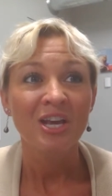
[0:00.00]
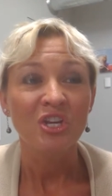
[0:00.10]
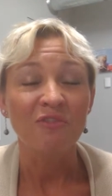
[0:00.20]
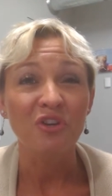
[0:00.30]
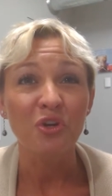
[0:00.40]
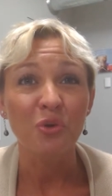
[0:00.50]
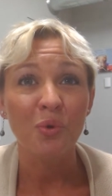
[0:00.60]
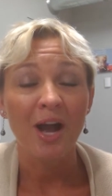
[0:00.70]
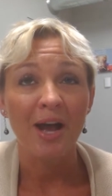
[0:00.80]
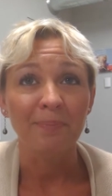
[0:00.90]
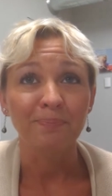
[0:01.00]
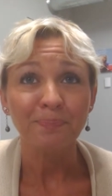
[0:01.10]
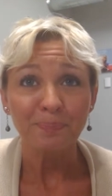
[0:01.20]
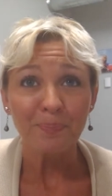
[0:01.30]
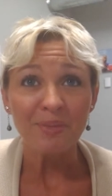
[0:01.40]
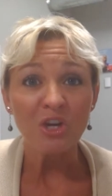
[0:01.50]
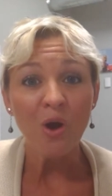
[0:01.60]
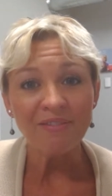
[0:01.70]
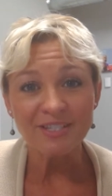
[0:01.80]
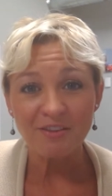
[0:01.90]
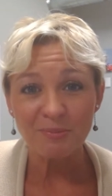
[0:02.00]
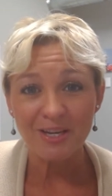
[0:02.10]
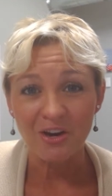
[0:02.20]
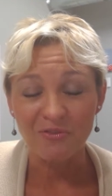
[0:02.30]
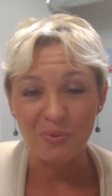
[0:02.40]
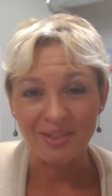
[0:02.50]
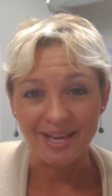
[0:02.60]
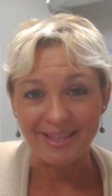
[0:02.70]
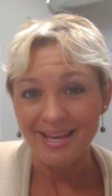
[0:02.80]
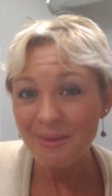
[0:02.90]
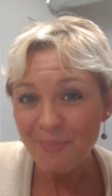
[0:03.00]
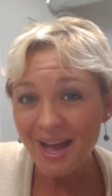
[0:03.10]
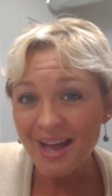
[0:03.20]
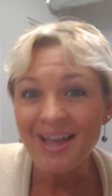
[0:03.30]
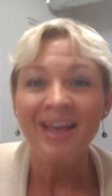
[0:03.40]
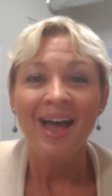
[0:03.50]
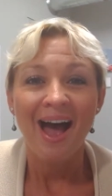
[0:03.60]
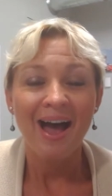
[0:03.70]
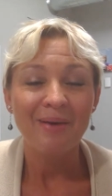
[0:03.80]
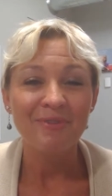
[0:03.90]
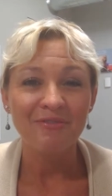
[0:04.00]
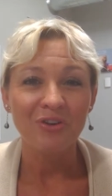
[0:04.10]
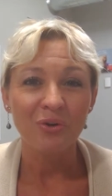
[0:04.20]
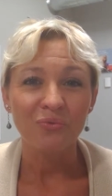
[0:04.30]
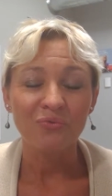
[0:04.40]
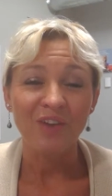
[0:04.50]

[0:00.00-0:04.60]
If you obviously have to be careful with like the HIPAA,